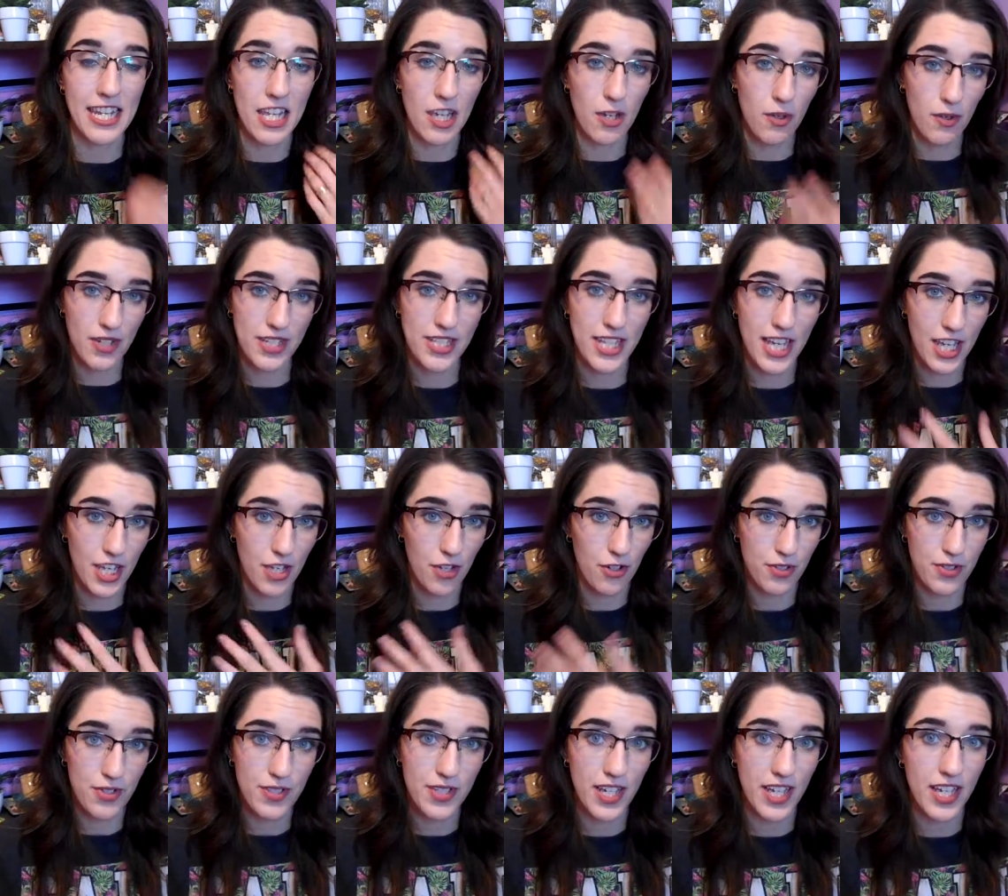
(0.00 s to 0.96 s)
irritate your
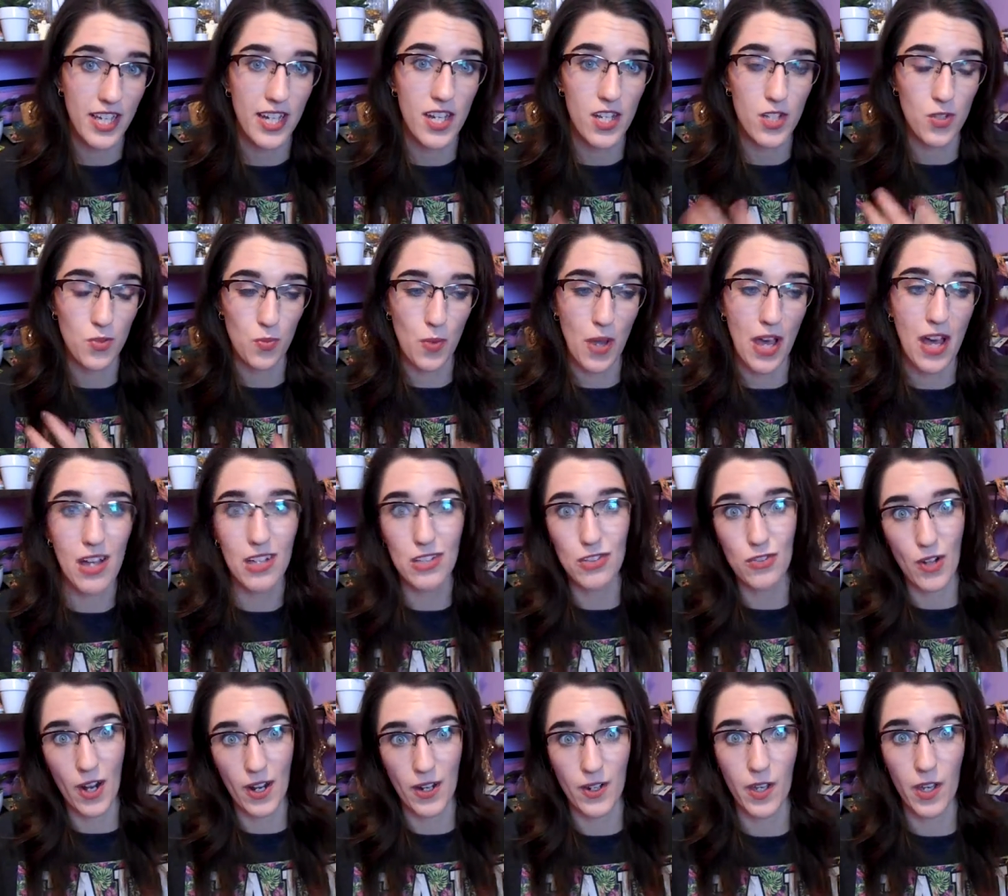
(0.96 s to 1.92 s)
skin as well
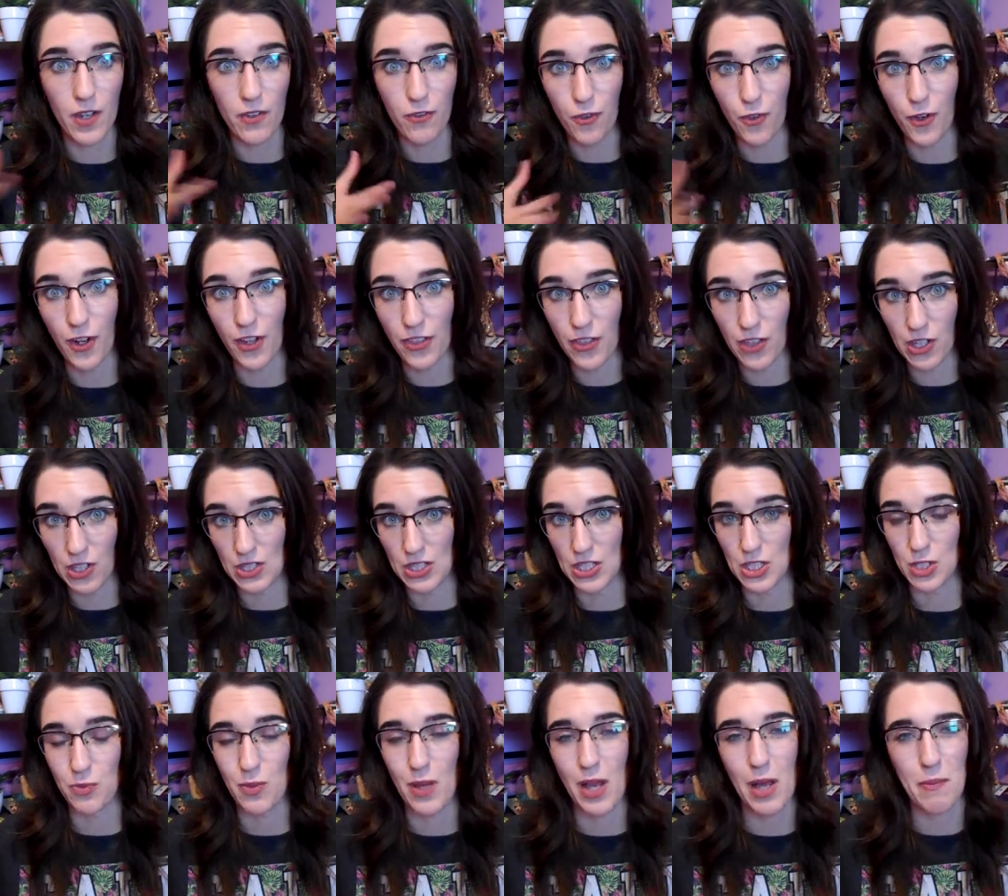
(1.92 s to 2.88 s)
try to avoid those
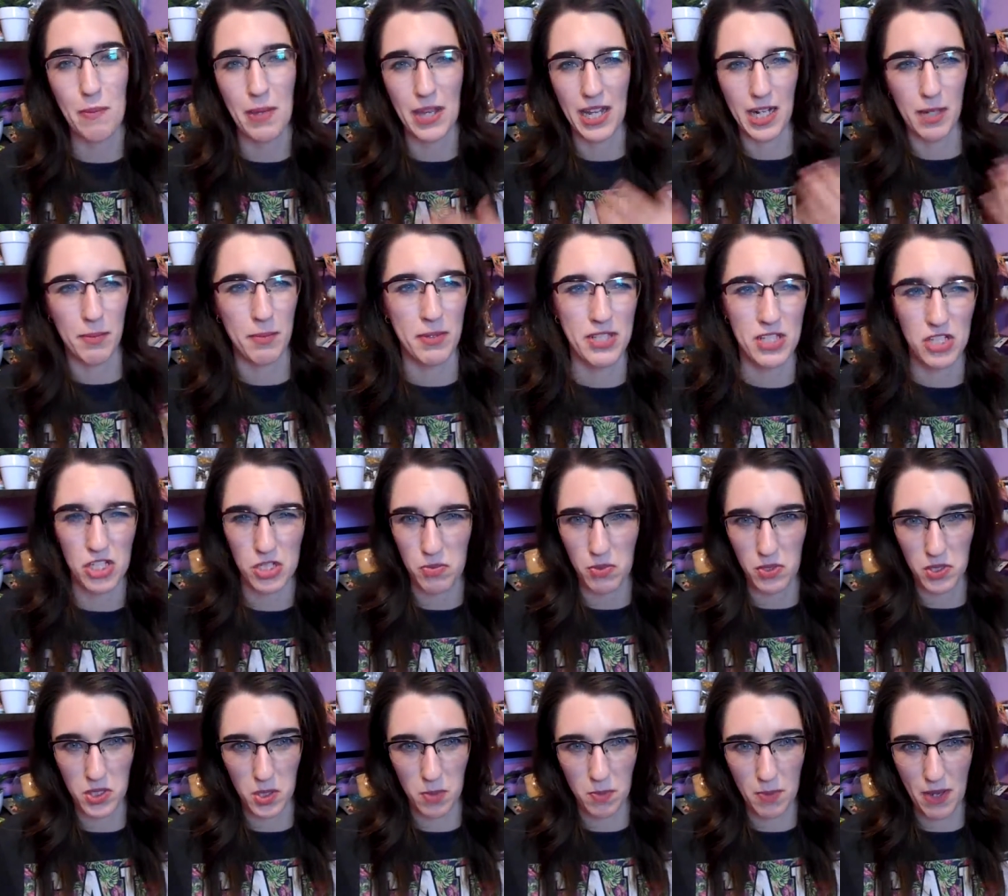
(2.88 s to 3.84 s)
as well parabens are
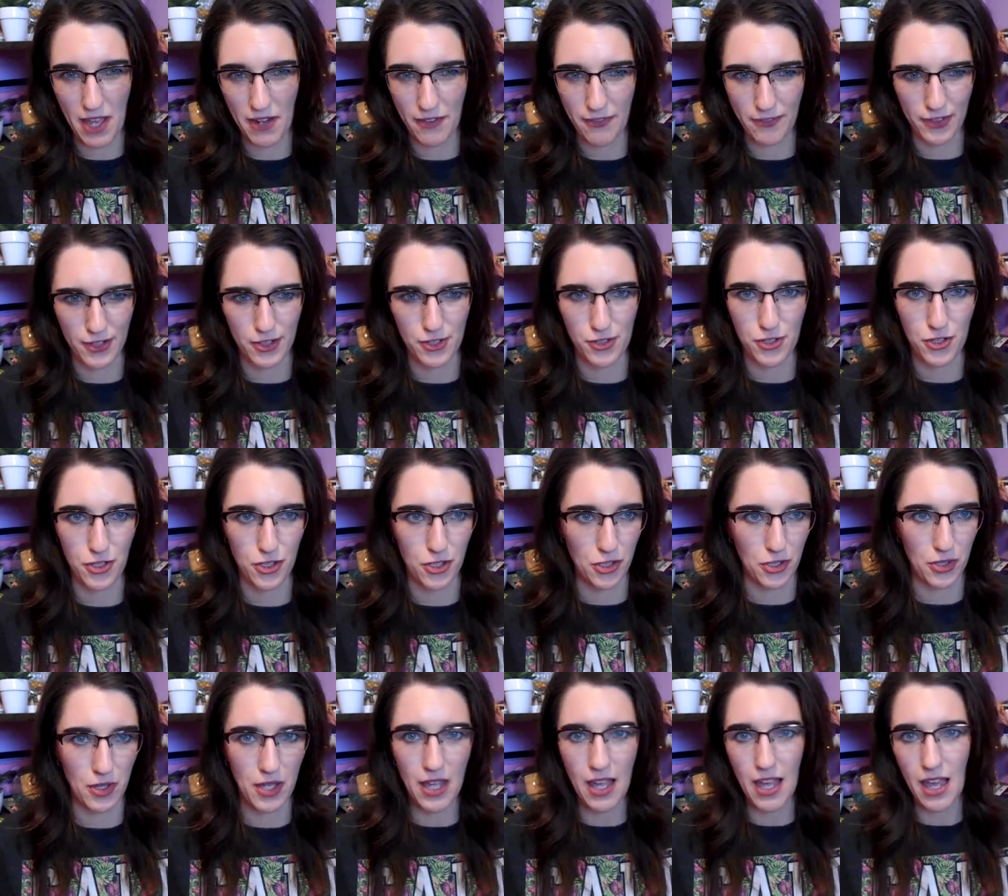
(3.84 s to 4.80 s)
supposed to be bad for us too